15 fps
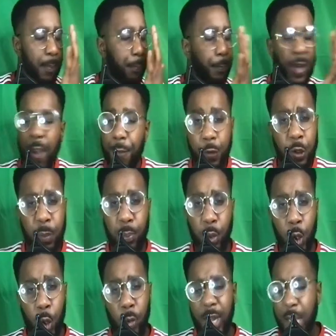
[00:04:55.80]
giving the ball
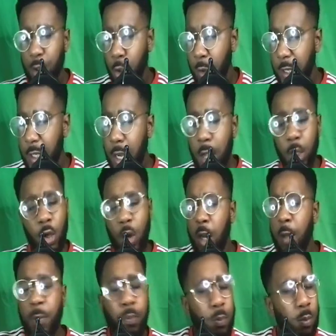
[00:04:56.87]
away as always. The
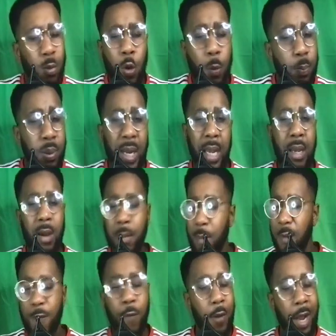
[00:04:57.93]
only good player in
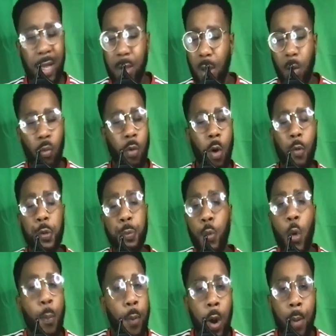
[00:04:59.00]
midfield that done well was
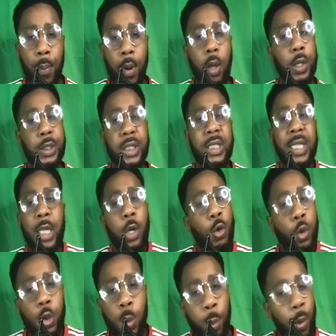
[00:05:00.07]
Paul Pogba because he didn't
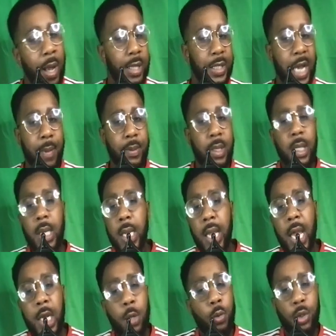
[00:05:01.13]
lose the ball at times,
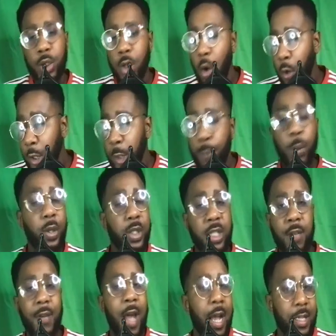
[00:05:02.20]
and he was the only
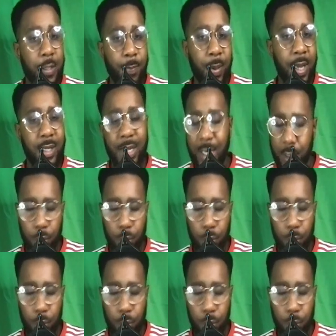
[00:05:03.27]
positive aspect as